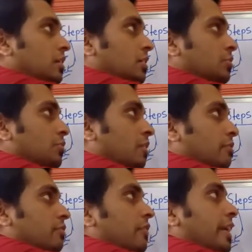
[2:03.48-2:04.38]
So you
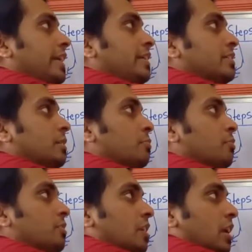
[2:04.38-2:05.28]
have to find
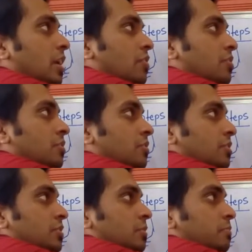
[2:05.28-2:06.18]
support reaction
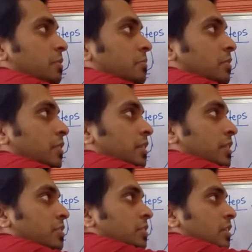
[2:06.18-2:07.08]
in step number one
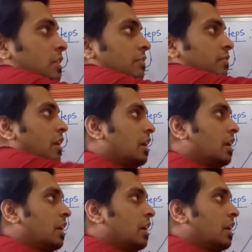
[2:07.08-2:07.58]
itself.